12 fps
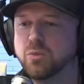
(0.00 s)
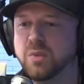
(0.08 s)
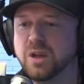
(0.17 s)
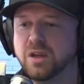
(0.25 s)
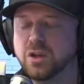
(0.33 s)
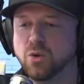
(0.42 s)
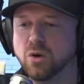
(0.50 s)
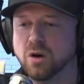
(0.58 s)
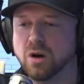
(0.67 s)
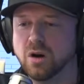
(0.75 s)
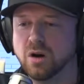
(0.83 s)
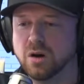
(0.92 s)
meet
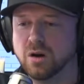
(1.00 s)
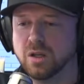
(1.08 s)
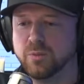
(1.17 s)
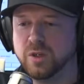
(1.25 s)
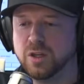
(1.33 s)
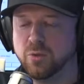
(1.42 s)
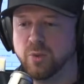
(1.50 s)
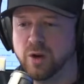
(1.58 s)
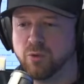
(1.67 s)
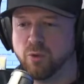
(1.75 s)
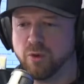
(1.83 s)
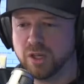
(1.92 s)
your
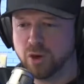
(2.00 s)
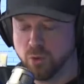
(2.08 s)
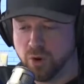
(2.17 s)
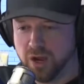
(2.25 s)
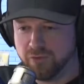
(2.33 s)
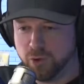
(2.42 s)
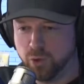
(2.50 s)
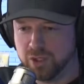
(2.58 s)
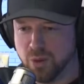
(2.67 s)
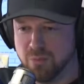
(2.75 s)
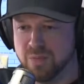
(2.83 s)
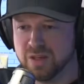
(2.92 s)
wife, who was
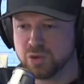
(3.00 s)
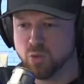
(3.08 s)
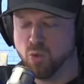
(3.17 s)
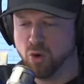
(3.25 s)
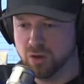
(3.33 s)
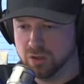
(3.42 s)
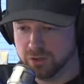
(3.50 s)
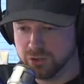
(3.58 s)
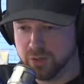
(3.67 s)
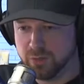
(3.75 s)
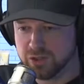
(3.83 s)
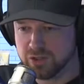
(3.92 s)
a Miss World.
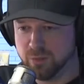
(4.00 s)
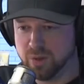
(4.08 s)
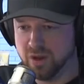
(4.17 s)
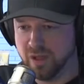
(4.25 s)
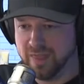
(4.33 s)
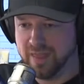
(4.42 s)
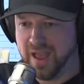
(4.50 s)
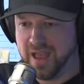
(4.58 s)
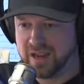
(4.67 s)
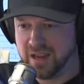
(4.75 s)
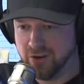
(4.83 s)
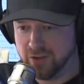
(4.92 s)
She must have been a
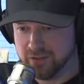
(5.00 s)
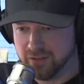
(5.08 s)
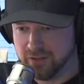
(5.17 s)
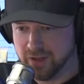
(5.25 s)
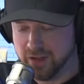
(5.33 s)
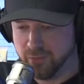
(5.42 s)
knockout at the time,